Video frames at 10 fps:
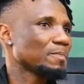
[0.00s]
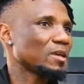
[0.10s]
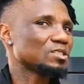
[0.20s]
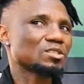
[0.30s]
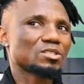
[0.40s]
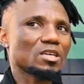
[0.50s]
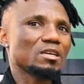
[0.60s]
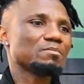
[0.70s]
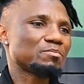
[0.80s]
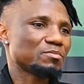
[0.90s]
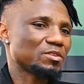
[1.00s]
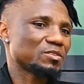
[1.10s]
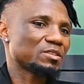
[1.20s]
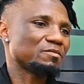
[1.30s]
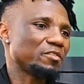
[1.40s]
it's the same,
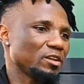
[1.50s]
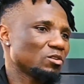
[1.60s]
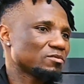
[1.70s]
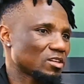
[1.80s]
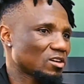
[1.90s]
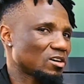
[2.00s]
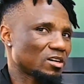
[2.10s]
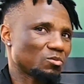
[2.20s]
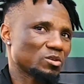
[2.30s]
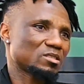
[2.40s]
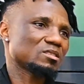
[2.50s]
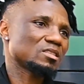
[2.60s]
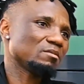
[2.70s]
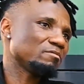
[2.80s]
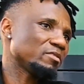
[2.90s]
the value of that car was the
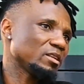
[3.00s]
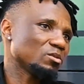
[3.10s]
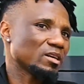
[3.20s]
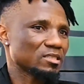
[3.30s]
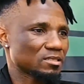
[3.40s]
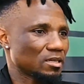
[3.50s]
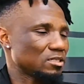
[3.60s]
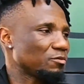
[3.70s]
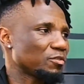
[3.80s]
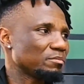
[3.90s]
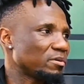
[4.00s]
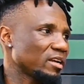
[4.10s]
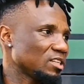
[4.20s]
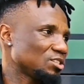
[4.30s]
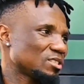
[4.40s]
same value as a different
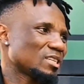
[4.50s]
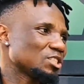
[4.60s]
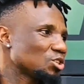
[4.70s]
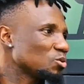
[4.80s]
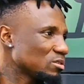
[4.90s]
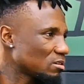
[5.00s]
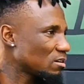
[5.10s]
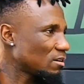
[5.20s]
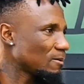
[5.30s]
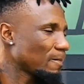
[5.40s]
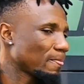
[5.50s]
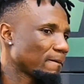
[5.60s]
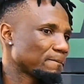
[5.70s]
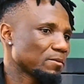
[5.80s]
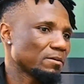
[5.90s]
brand. It's just that I chose that car.
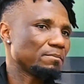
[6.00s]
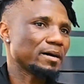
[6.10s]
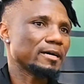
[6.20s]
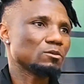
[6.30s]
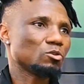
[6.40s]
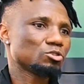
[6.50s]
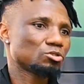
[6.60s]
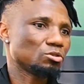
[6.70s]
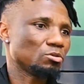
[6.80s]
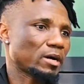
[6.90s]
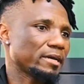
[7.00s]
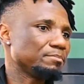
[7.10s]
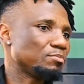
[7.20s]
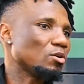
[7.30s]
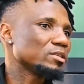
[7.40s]
But also I
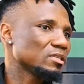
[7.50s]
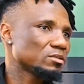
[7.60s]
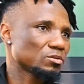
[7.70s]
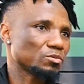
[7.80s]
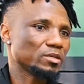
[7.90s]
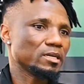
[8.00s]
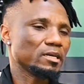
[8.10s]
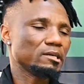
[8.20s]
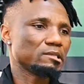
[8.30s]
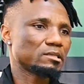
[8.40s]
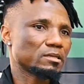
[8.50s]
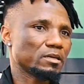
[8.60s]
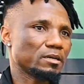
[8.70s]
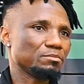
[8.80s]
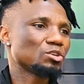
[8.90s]
bought it
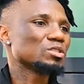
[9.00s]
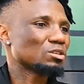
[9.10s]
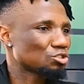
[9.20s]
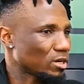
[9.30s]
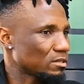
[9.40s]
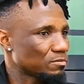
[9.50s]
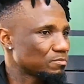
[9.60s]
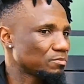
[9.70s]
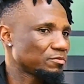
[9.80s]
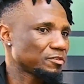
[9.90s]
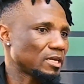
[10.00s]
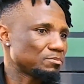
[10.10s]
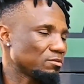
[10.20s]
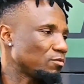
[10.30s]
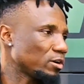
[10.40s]
because I was trying to fill
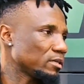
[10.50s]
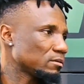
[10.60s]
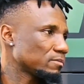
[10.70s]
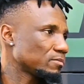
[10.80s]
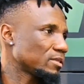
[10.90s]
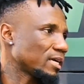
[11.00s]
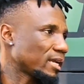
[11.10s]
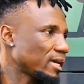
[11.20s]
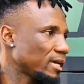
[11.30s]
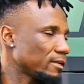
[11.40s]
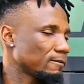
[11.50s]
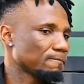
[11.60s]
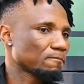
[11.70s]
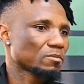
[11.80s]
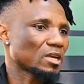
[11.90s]
up the void that I had.
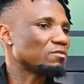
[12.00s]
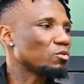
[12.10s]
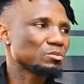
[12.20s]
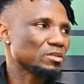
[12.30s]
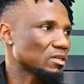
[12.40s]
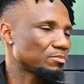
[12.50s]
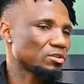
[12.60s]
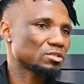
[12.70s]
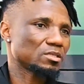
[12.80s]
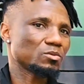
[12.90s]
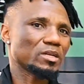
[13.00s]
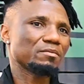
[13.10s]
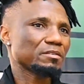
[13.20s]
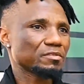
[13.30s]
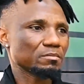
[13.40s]
I've always been that person.
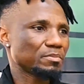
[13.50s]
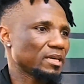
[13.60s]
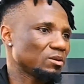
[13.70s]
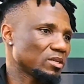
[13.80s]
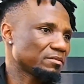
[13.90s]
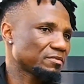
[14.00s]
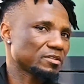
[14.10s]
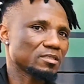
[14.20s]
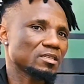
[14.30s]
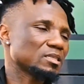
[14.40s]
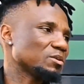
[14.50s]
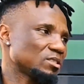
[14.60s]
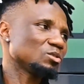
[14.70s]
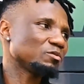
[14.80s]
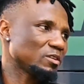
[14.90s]
Whenever I feel pain, whenever I feel this, I
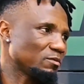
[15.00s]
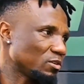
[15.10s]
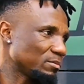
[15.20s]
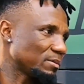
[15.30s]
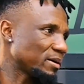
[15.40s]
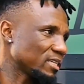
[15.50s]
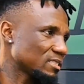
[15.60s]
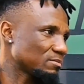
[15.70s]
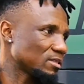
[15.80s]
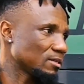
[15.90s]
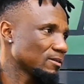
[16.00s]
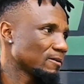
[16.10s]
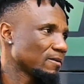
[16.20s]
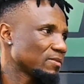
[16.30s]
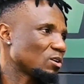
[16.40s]
wanted to fill a void by buying something
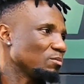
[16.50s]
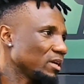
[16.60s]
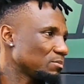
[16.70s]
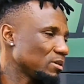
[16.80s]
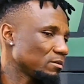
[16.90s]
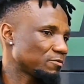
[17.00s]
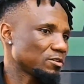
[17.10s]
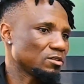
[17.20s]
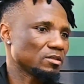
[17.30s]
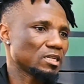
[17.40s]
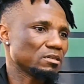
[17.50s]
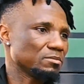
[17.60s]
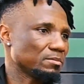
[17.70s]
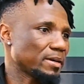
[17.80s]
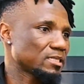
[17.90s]
that will make me feel a little
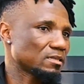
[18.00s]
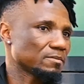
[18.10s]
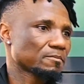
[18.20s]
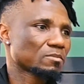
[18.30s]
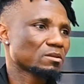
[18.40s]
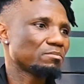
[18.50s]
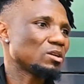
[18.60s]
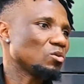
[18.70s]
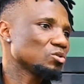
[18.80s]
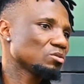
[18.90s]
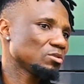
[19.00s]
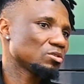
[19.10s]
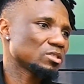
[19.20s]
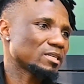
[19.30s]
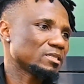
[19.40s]
bit better. But also
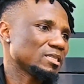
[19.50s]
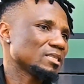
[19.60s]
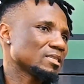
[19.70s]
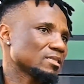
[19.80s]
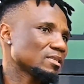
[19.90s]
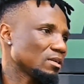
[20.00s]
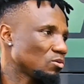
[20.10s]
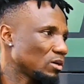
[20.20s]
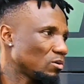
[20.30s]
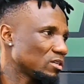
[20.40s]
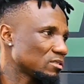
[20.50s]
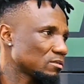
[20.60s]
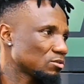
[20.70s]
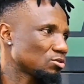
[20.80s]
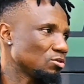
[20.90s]
because I didn't understand who I was.
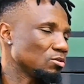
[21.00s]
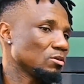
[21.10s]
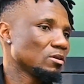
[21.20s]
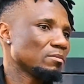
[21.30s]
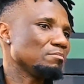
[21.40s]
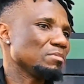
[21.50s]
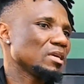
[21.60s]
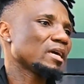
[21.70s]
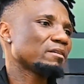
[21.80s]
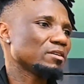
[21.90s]
So me